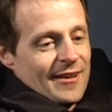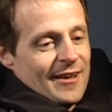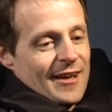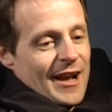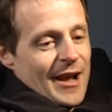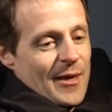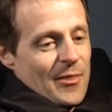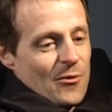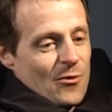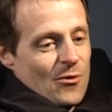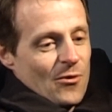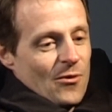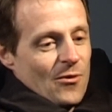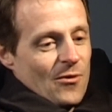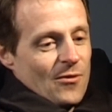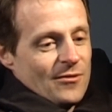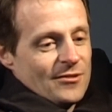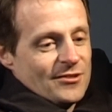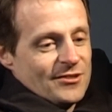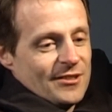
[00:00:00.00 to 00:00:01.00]
and they're
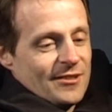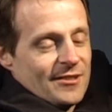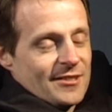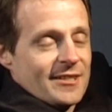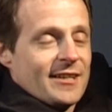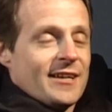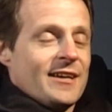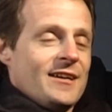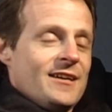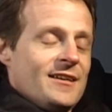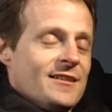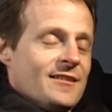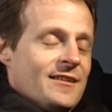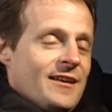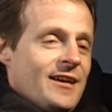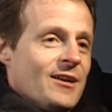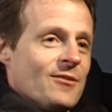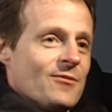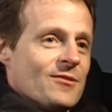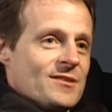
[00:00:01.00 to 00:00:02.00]
all still as keen and
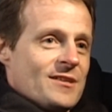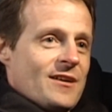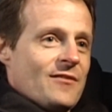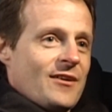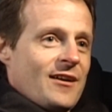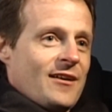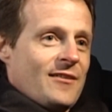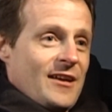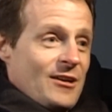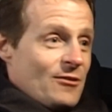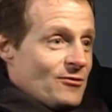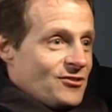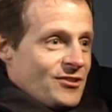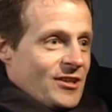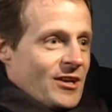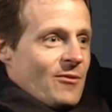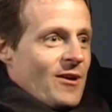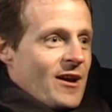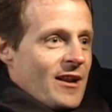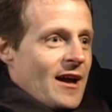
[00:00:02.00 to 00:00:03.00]
eager as ever. They all stick
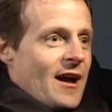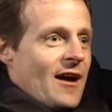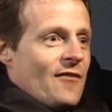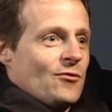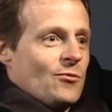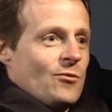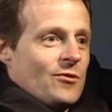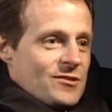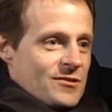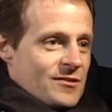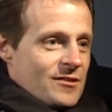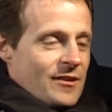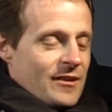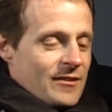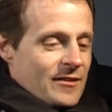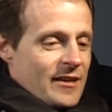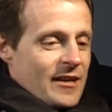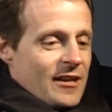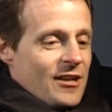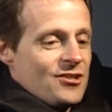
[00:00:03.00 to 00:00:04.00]
around afterwards, and
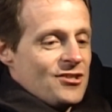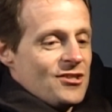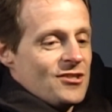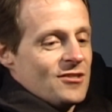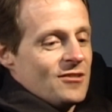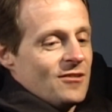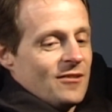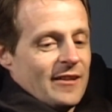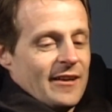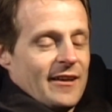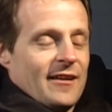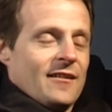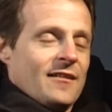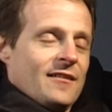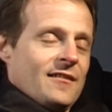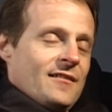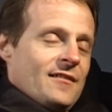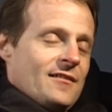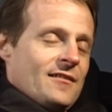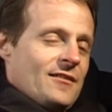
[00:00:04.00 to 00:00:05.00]
the energy's still there.
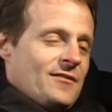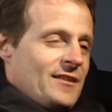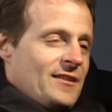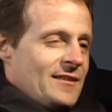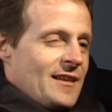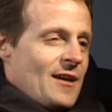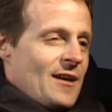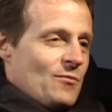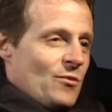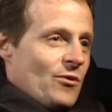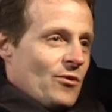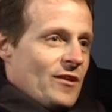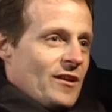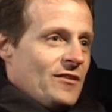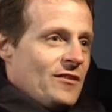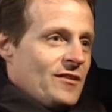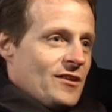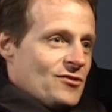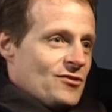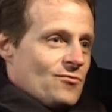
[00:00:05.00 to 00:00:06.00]
And I think that more than
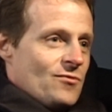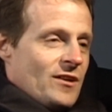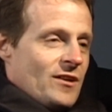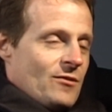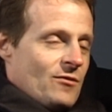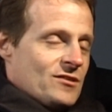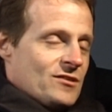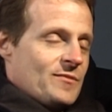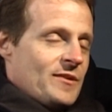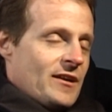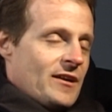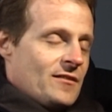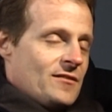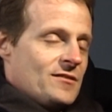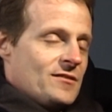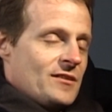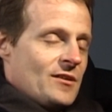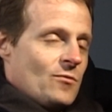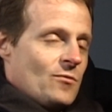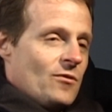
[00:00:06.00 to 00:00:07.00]
anything is really what's making this
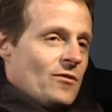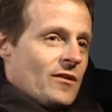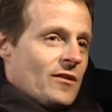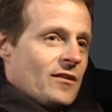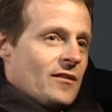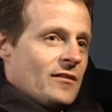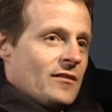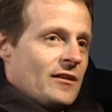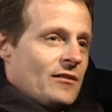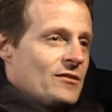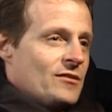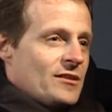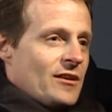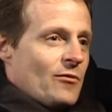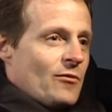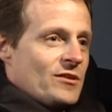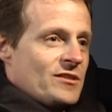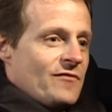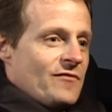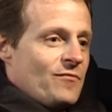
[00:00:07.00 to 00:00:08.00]
thing work. Because
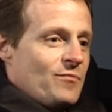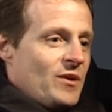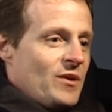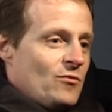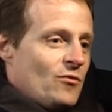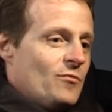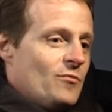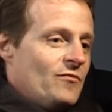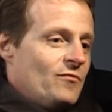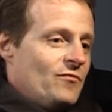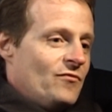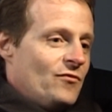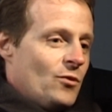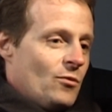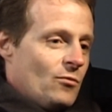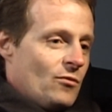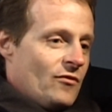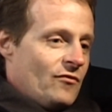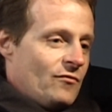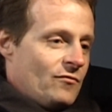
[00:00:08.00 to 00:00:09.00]
otherwise, if people
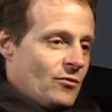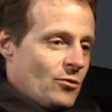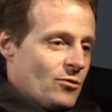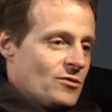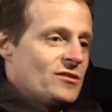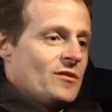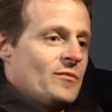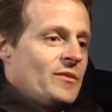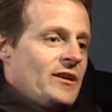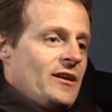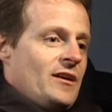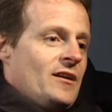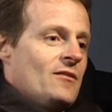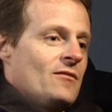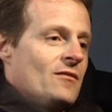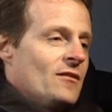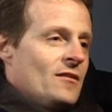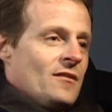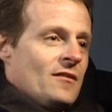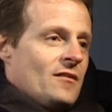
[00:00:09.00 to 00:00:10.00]
were forced to be here,
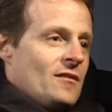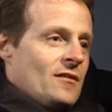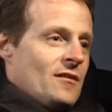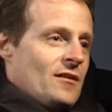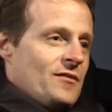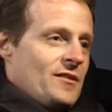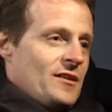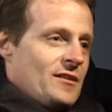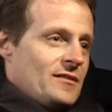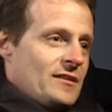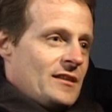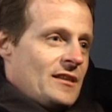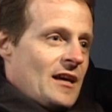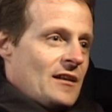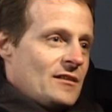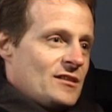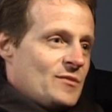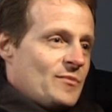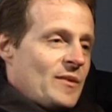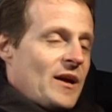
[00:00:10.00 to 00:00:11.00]
I think that
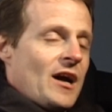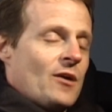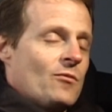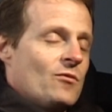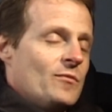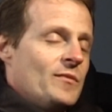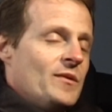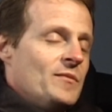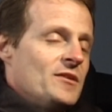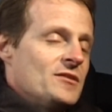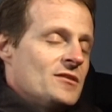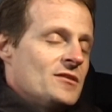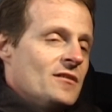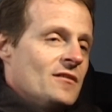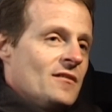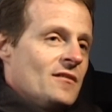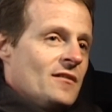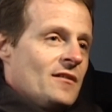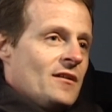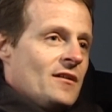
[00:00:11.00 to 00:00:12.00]
spark would be
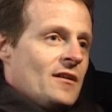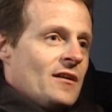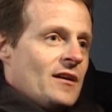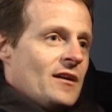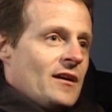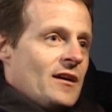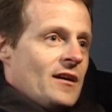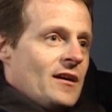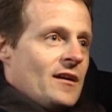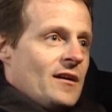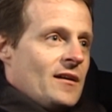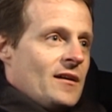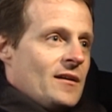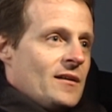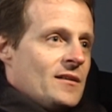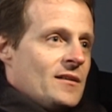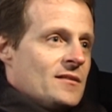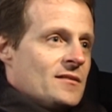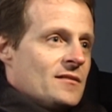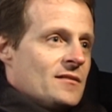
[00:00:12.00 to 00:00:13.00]
missing.
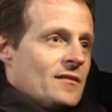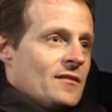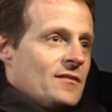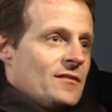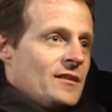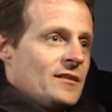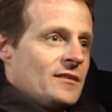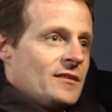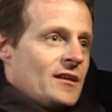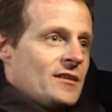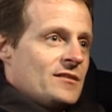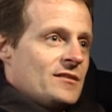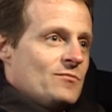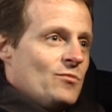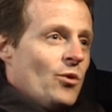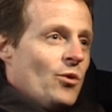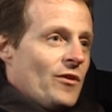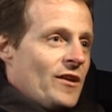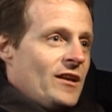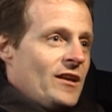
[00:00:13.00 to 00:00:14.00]
And I think that's
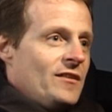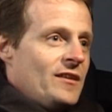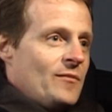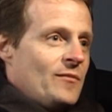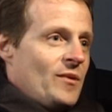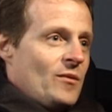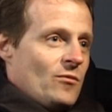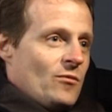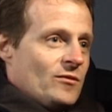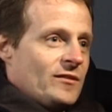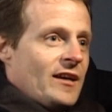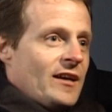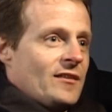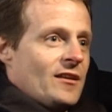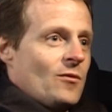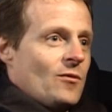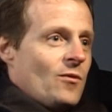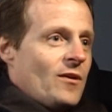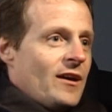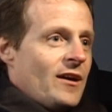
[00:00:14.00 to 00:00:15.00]
more than anything, people will take that
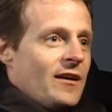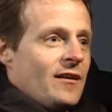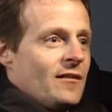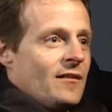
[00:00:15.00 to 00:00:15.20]
away,